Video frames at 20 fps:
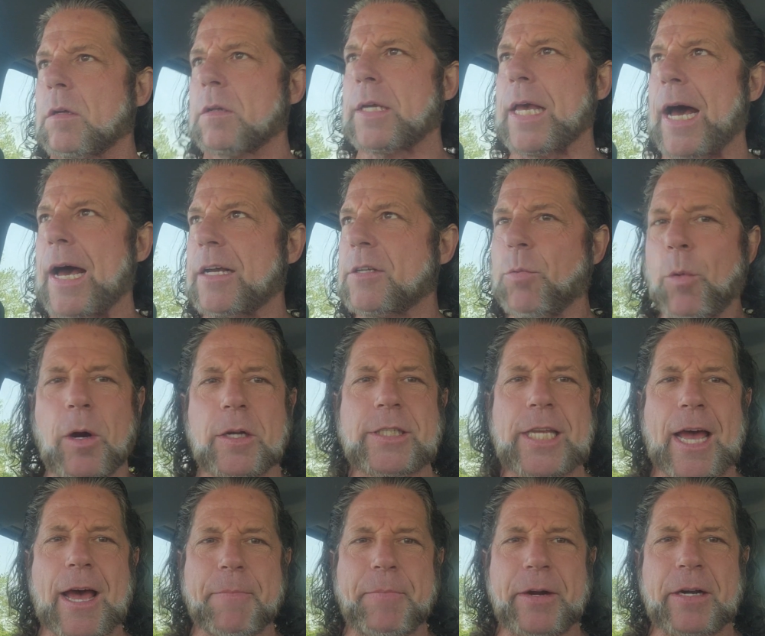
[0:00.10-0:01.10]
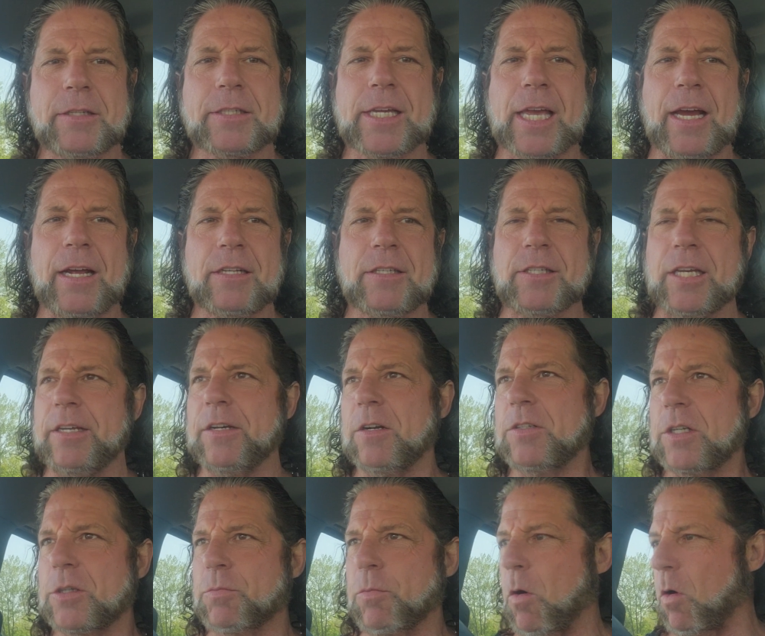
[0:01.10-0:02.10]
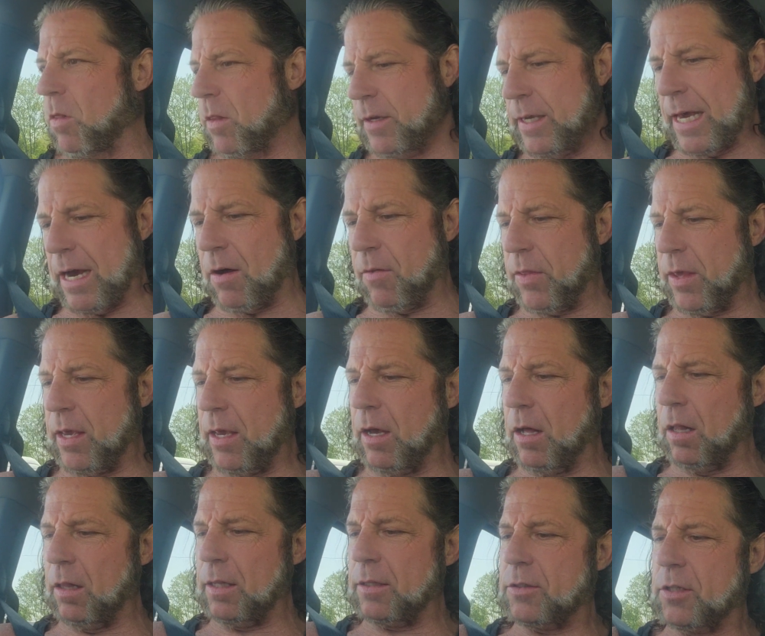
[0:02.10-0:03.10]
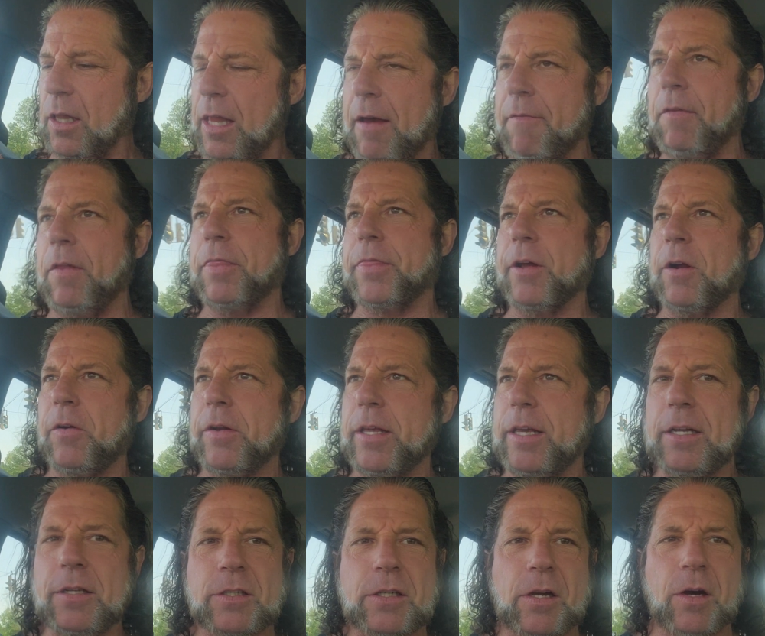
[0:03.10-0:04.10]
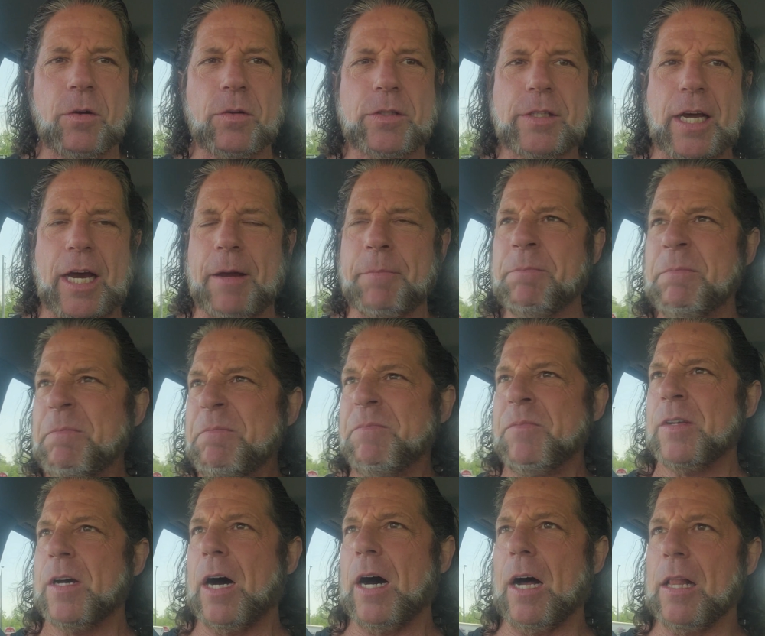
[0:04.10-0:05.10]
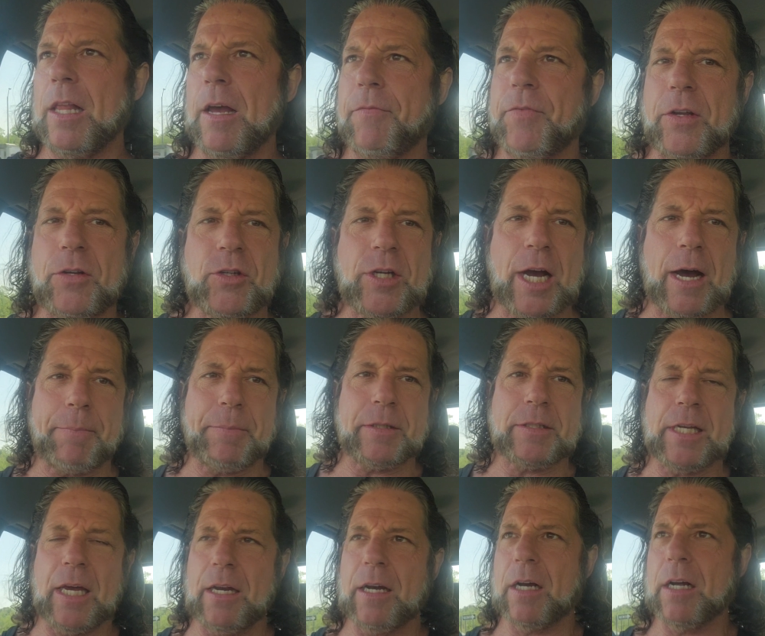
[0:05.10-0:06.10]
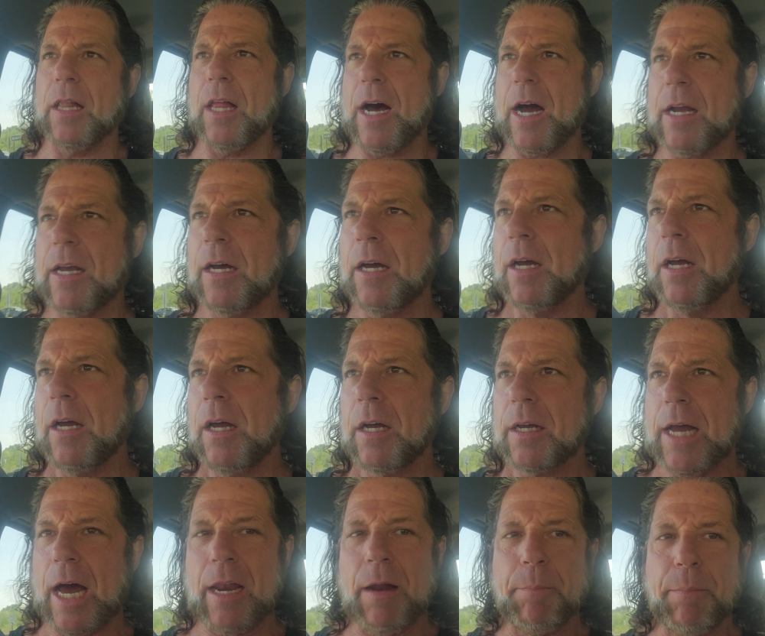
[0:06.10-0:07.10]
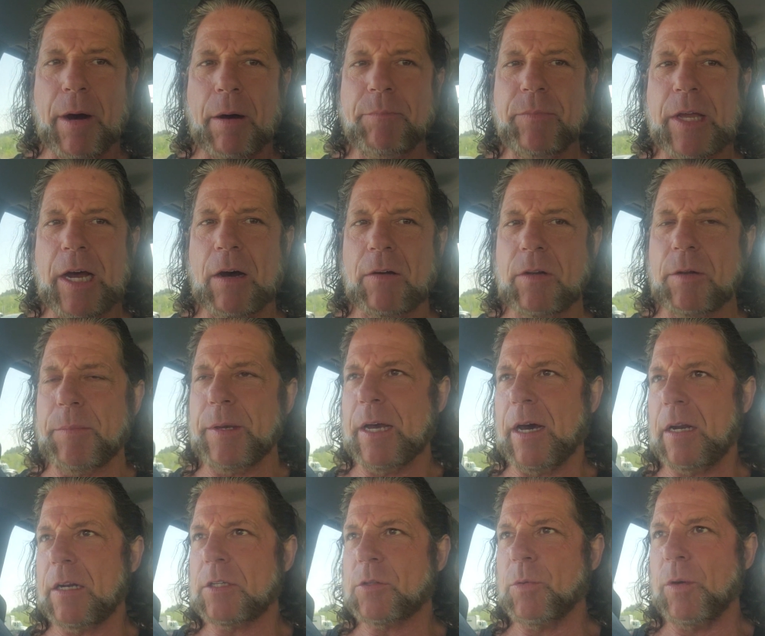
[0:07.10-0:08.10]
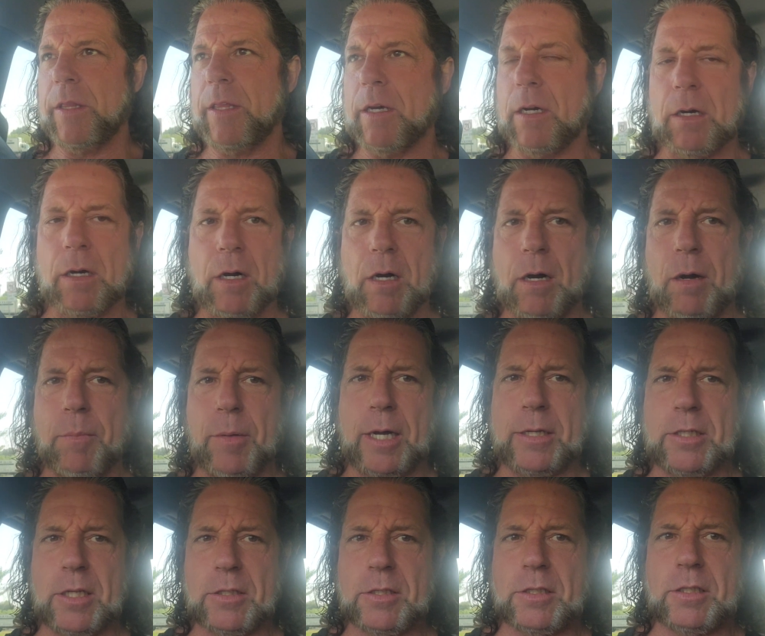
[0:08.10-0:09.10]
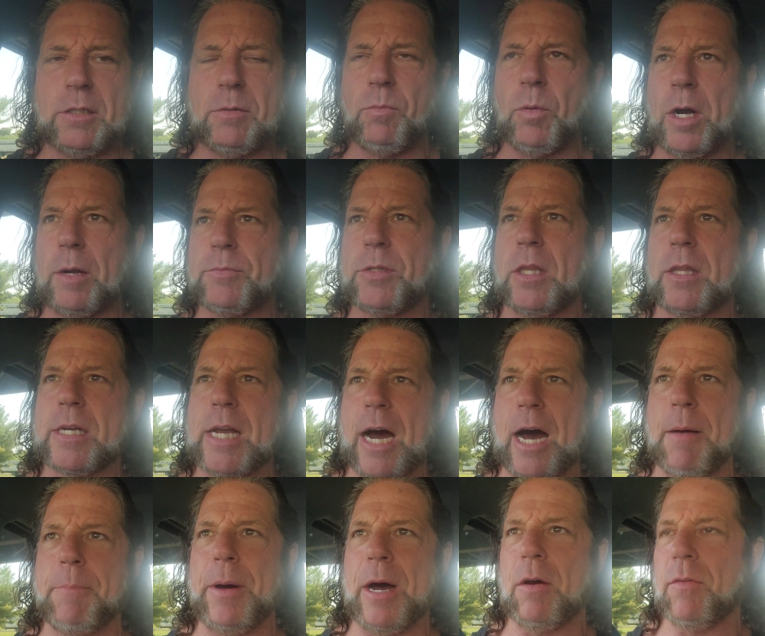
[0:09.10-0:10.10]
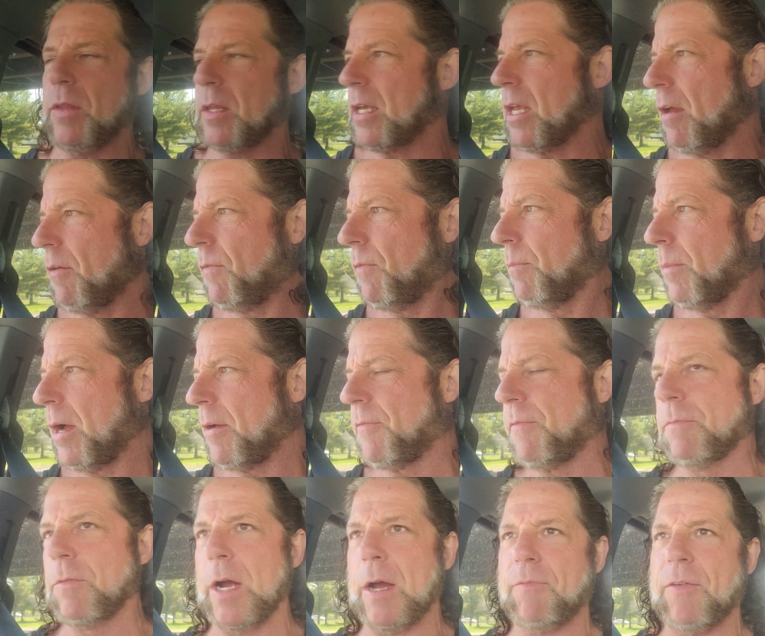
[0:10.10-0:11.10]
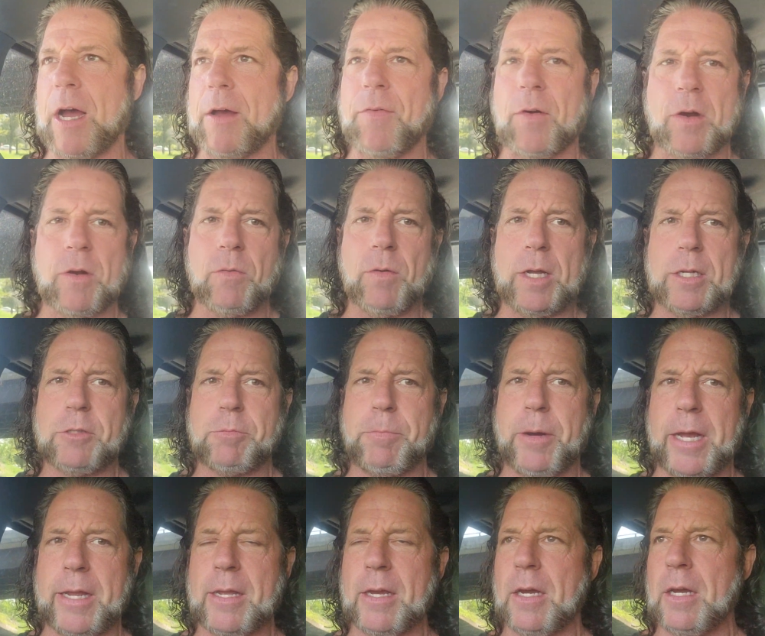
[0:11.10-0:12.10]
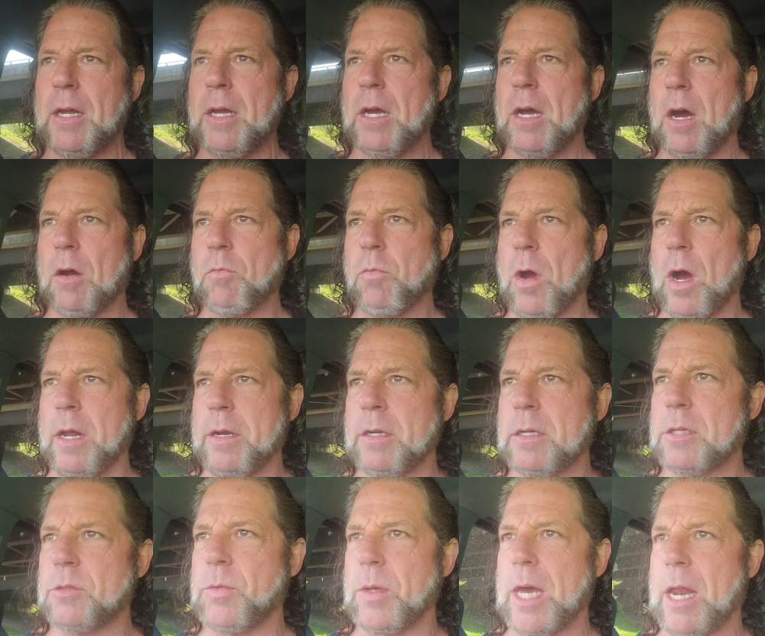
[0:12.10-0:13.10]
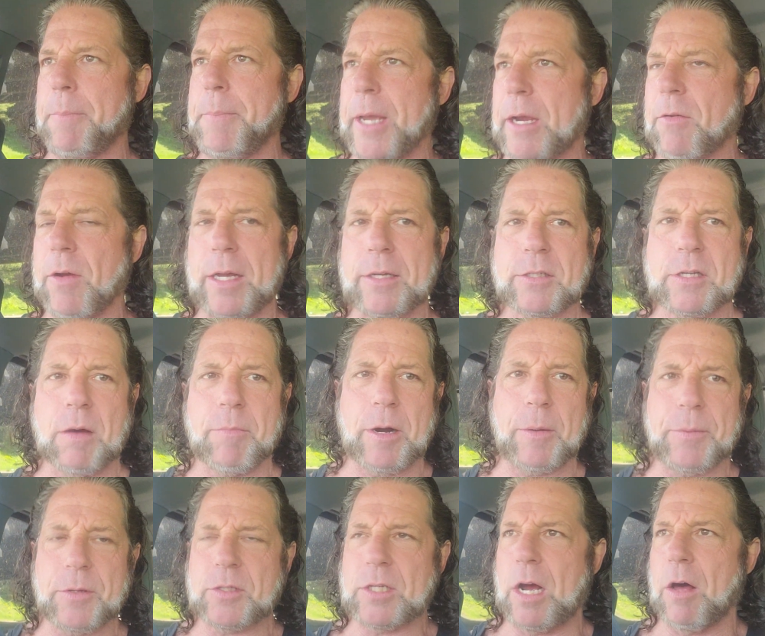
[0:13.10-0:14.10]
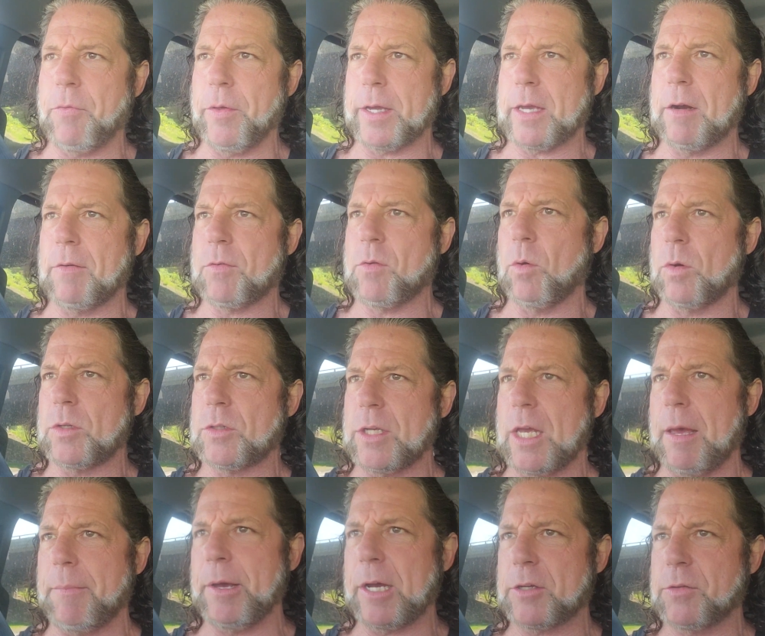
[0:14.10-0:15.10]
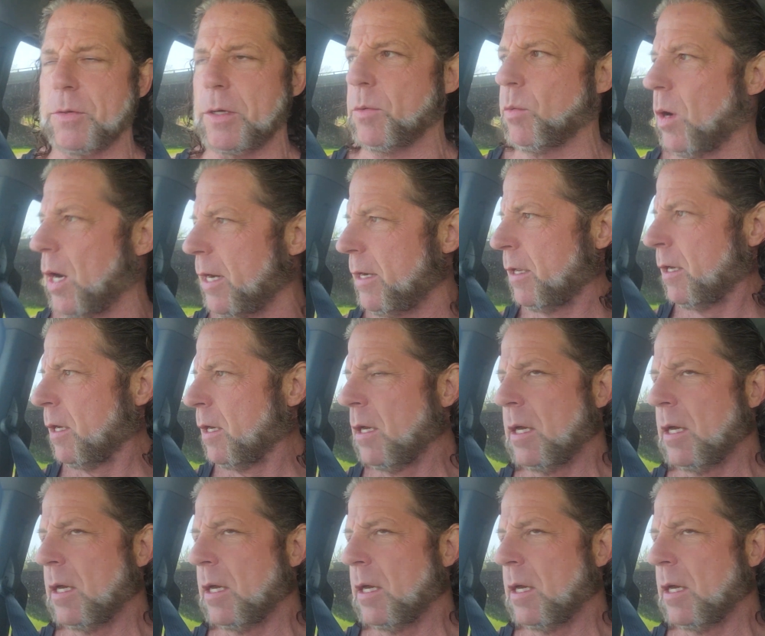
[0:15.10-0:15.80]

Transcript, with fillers: Guys, what's happening? It's Ken Sr. just rolling down the hill. It's 11.30 East Coast time. Uh, left the shop at 10 o'clock. Kind of bummed out, to be honest with you. Um, I just went up to the compound to give my 500 race bike a run because we got a big race coming up at Southwick and, of course, the MX Rewind.